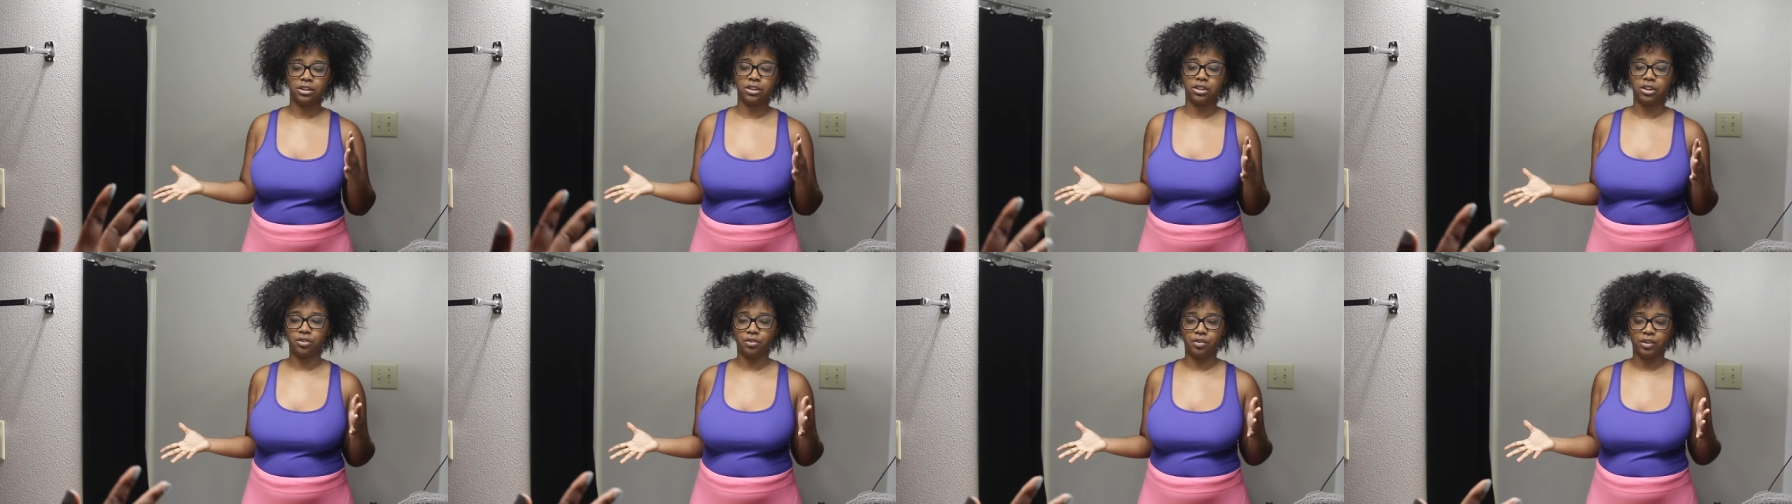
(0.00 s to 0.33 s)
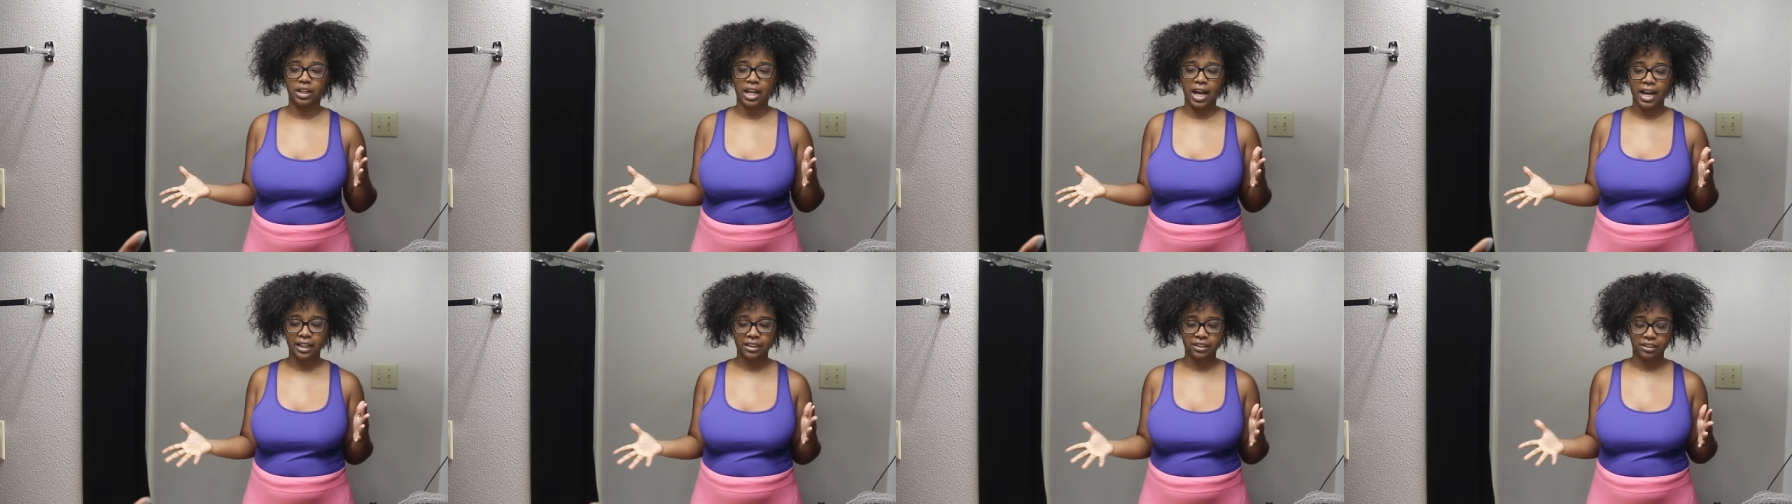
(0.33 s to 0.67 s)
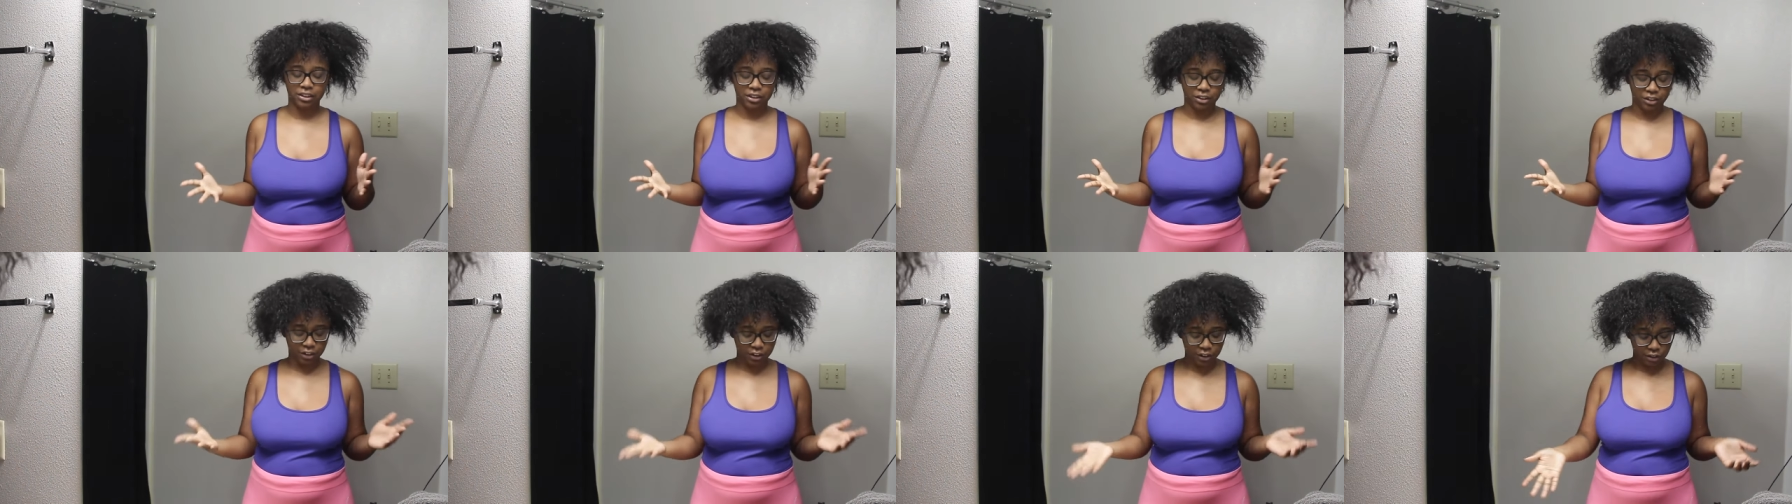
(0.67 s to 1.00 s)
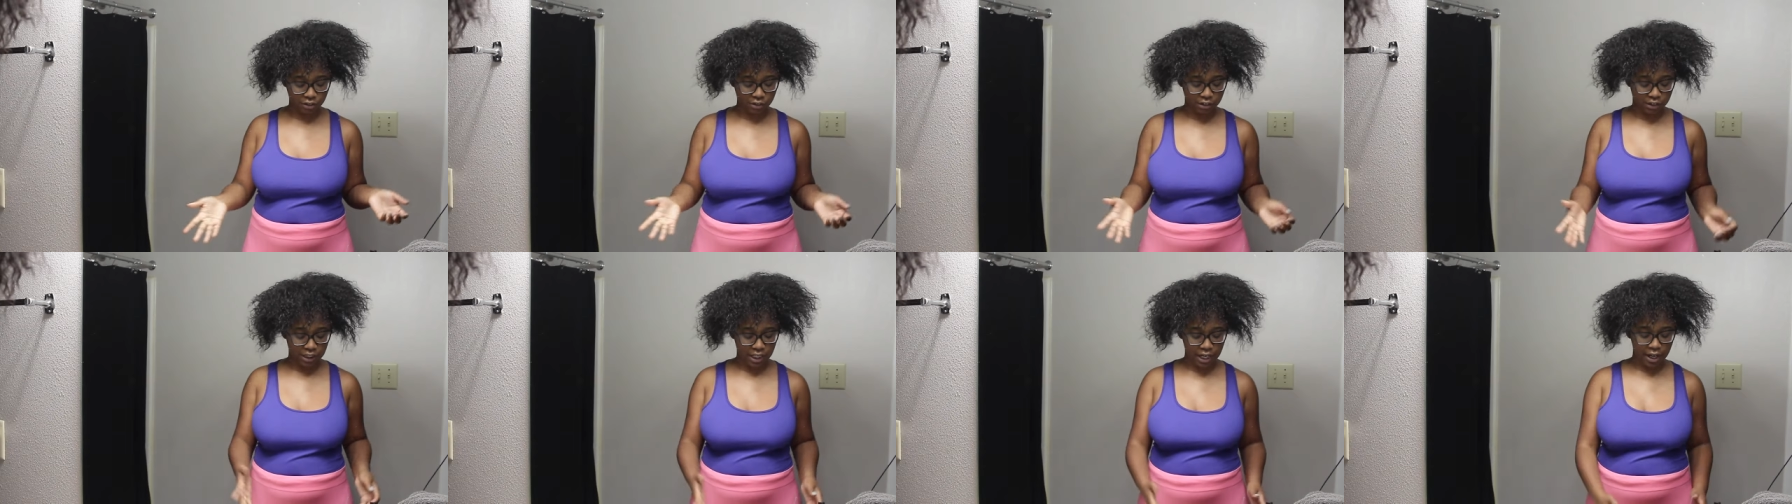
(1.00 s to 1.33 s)
to the relaxer
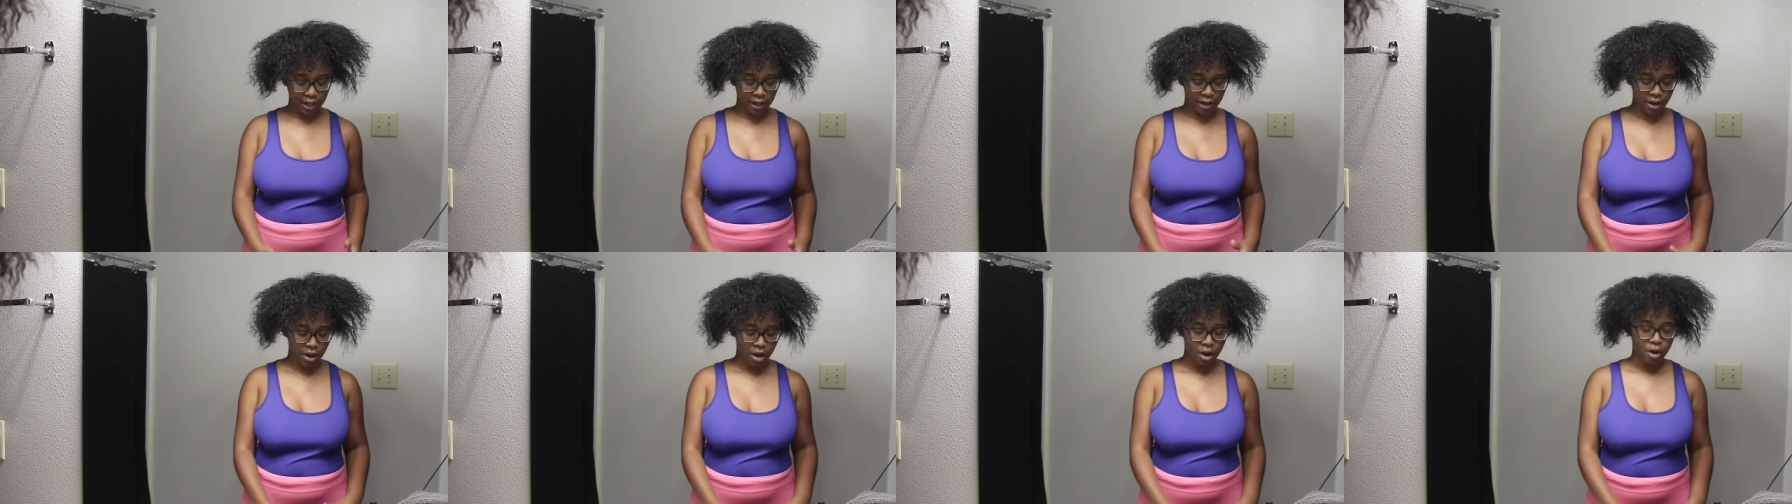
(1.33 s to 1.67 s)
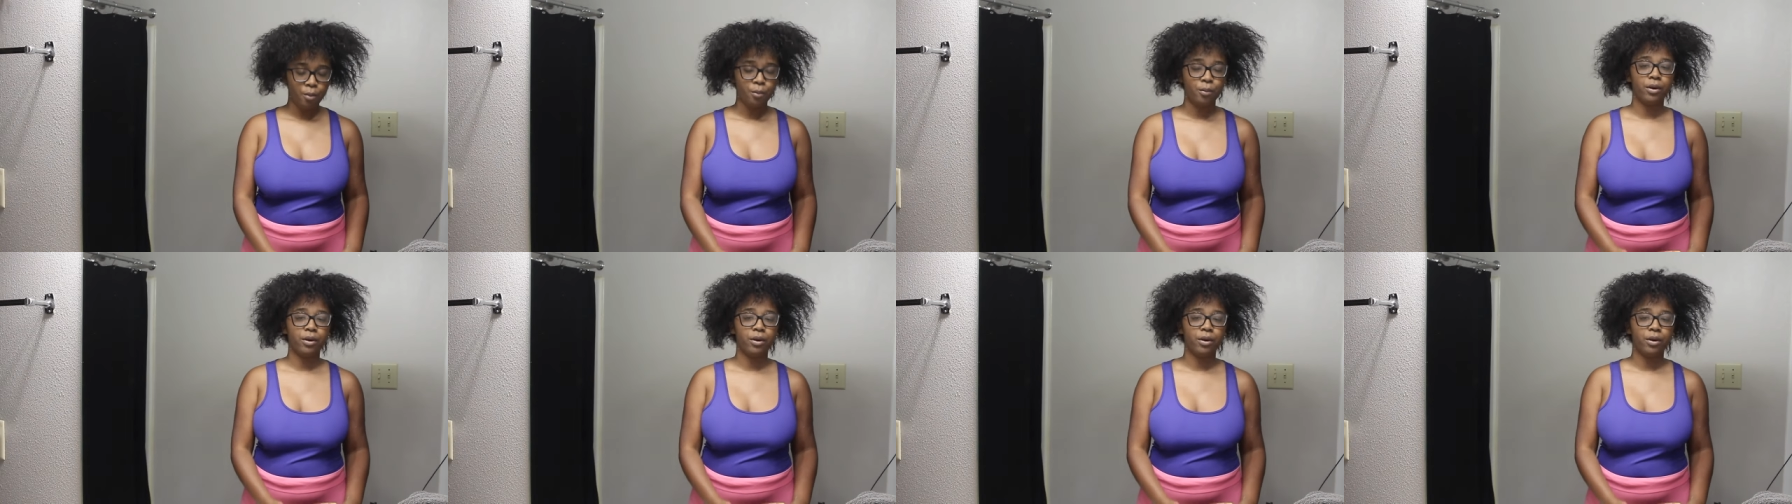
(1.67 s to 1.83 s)
so today